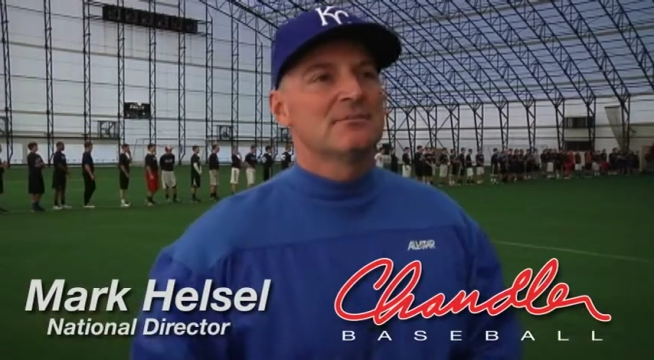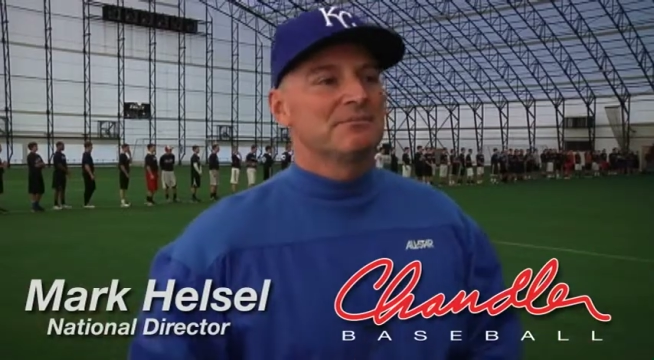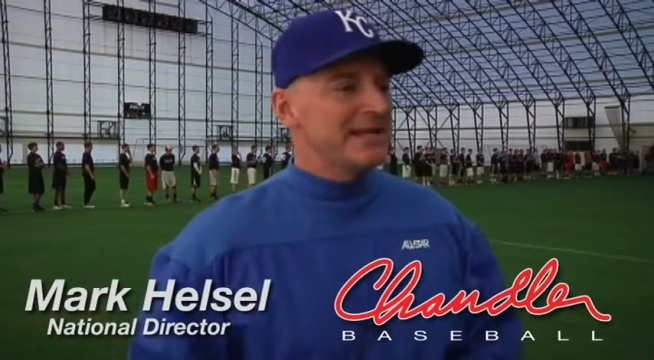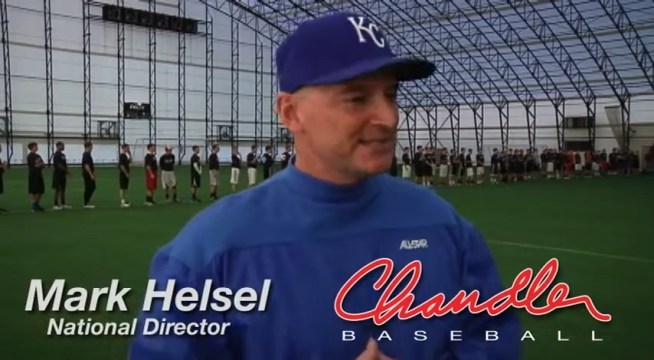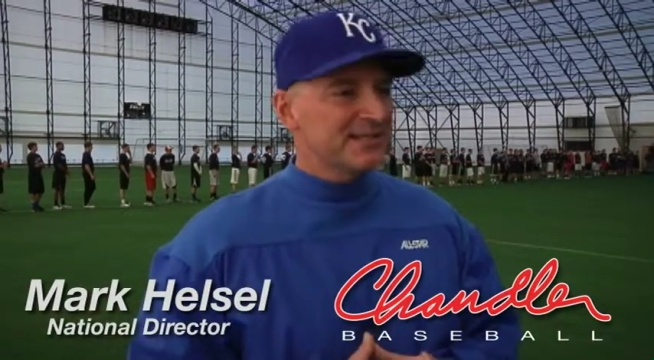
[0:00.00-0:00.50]

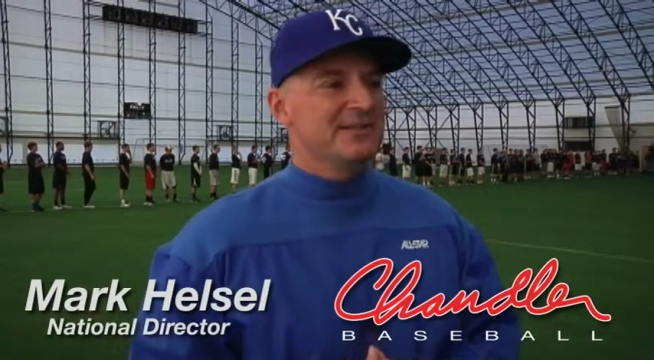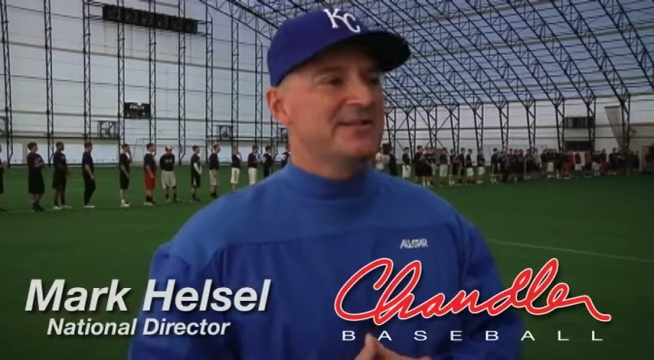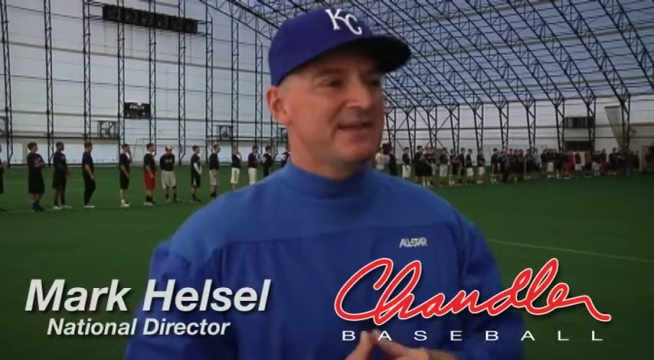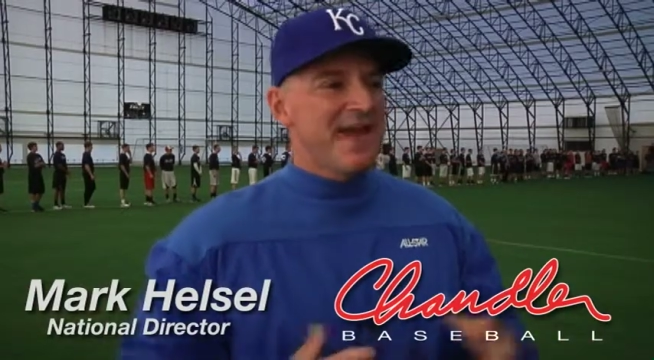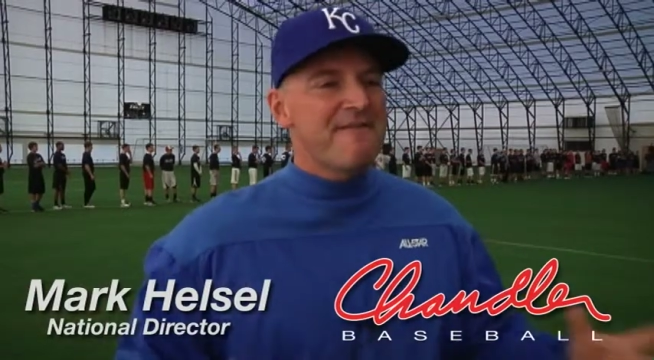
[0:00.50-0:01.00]

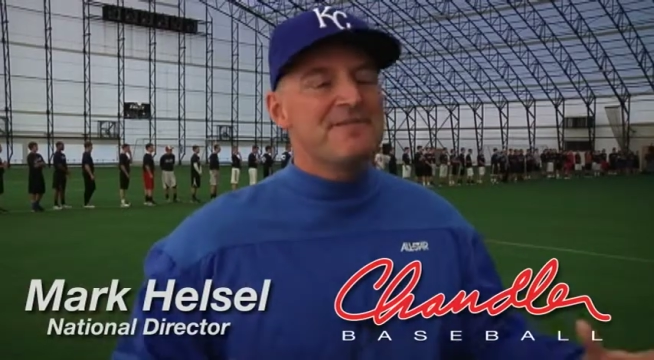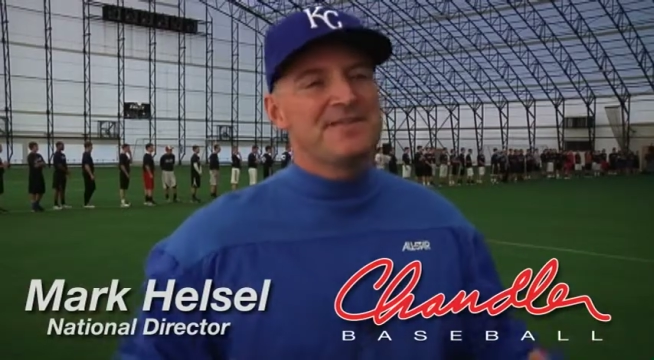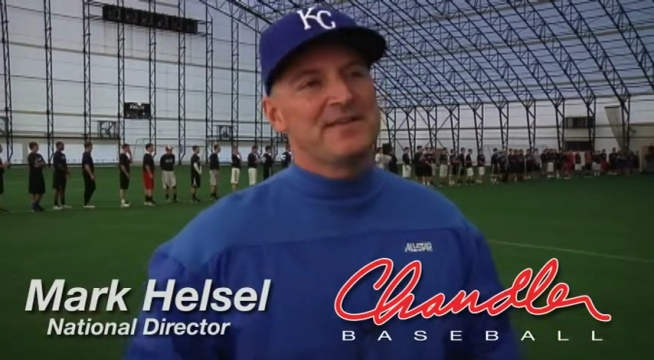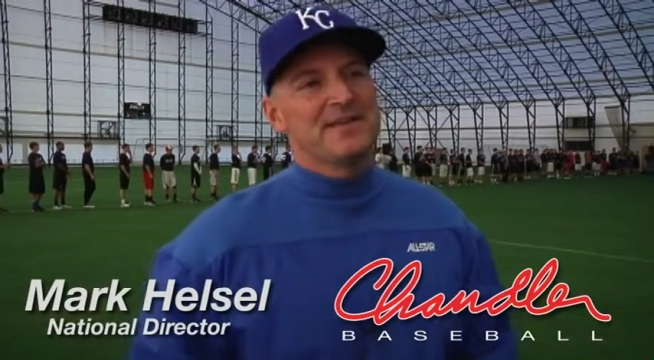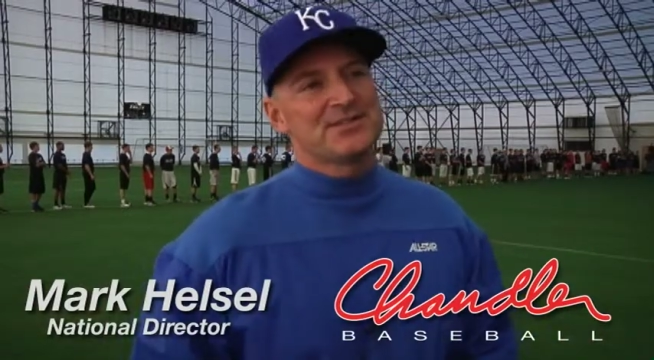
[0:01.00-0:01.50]
Basically,
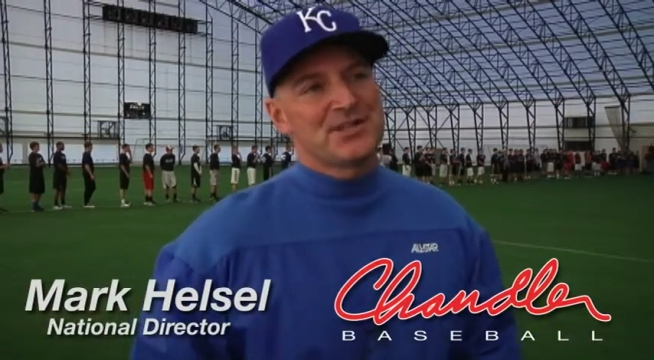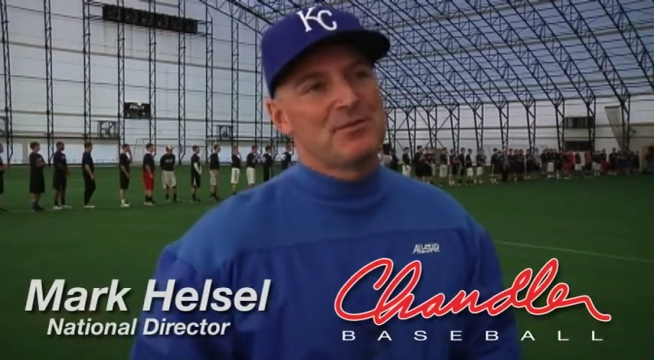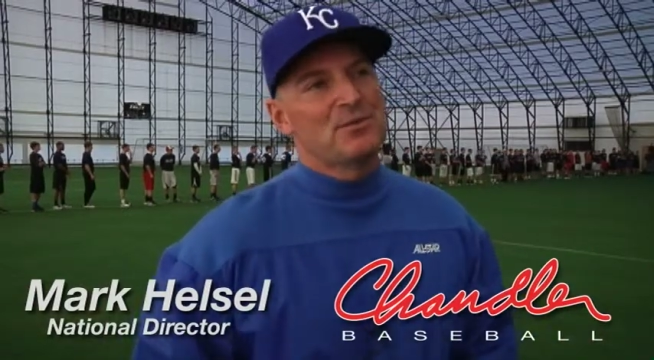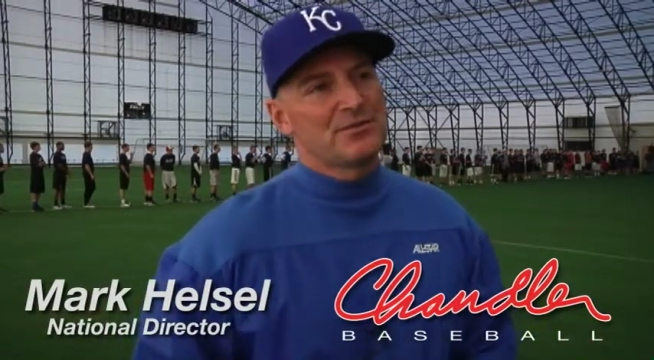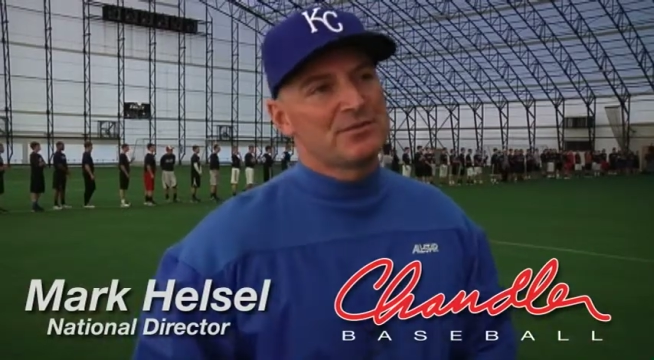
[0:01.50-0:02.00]
everything is
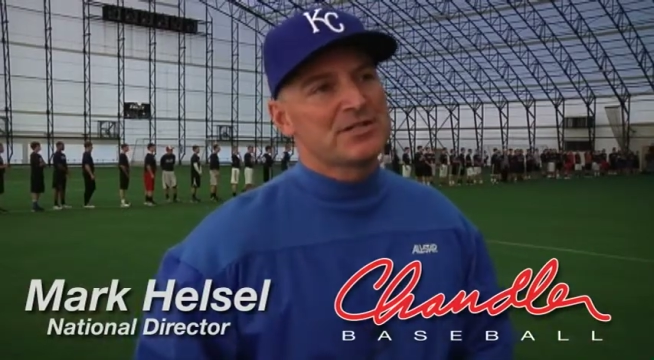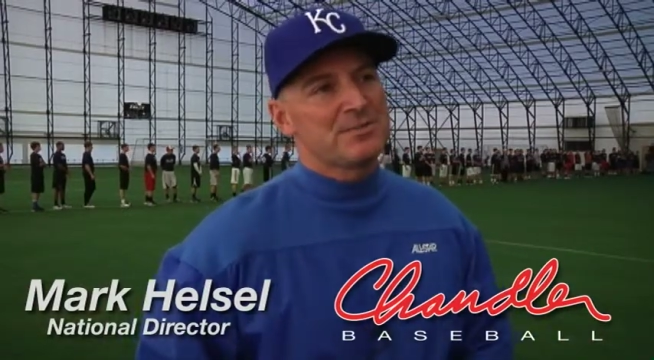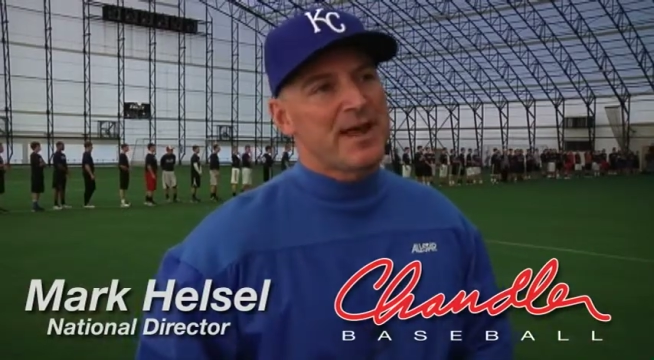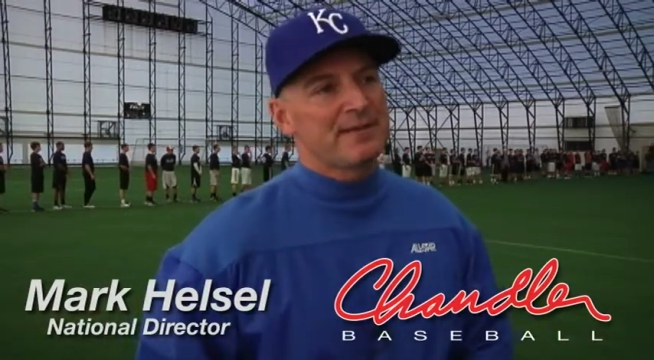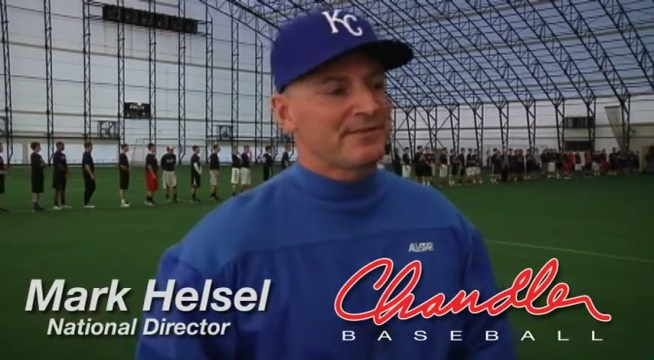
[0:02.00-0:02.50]
done with
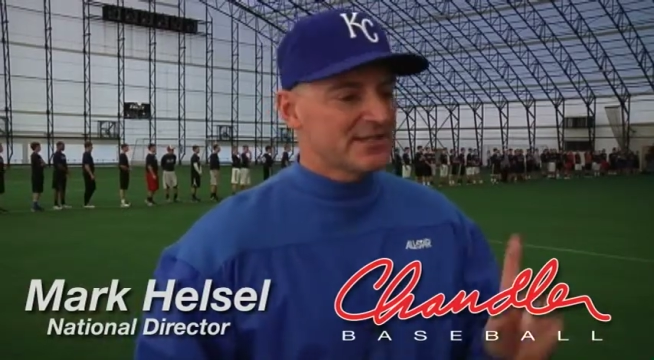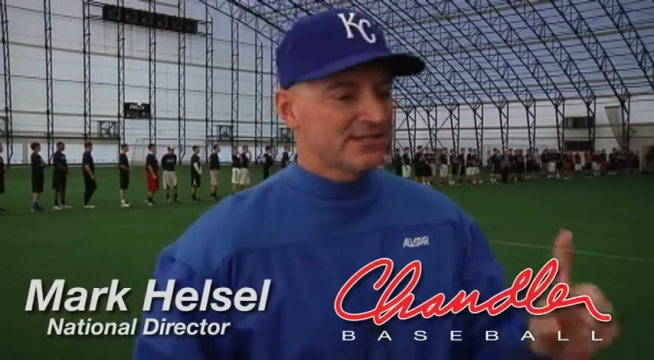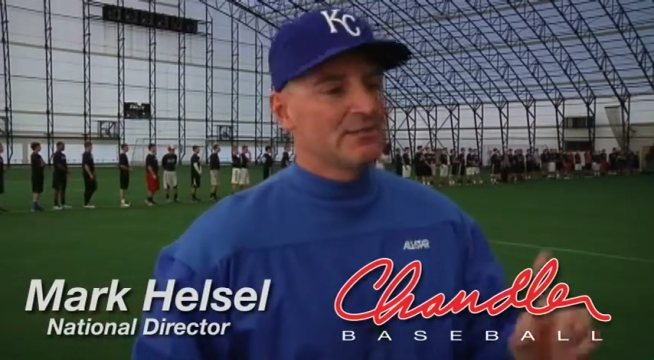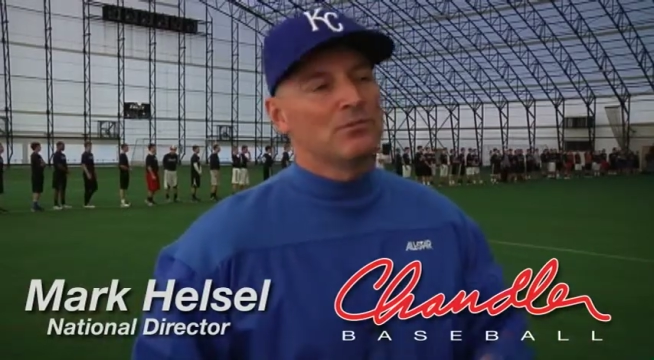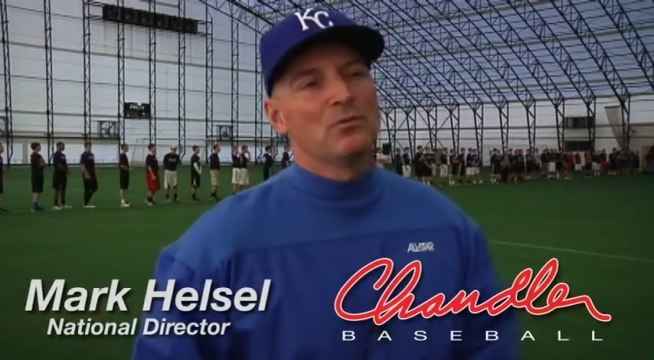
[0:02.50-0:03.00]
respect.
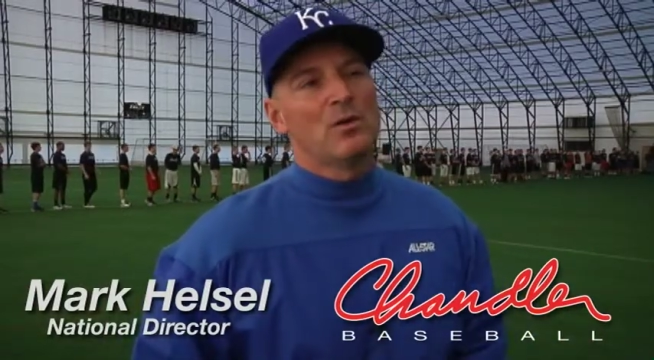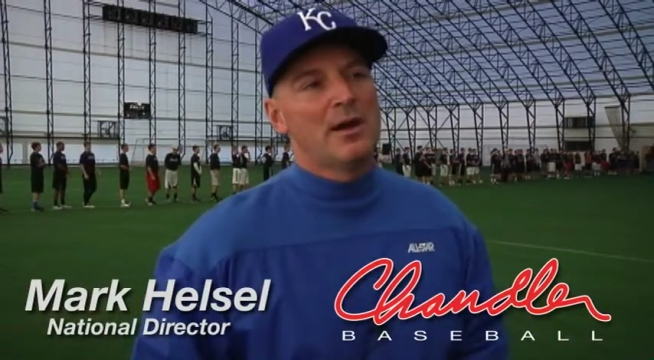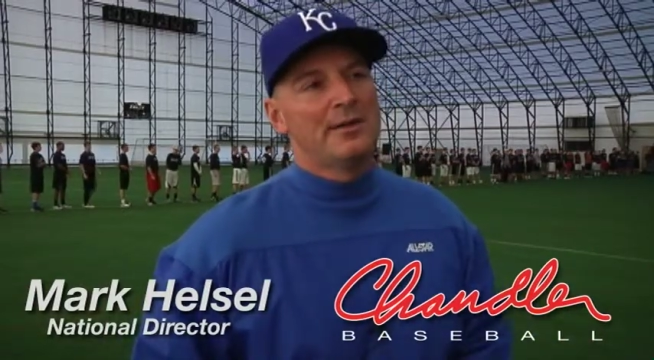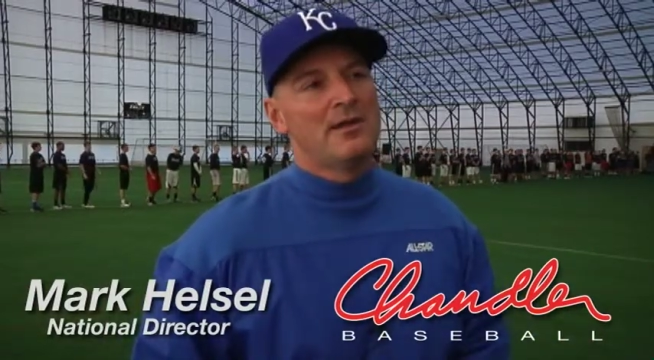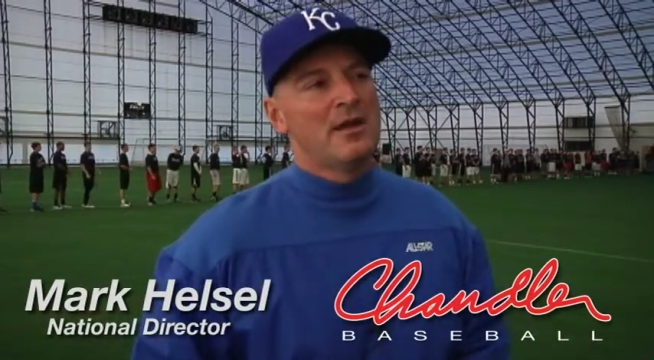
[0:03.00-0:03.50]
That's number one.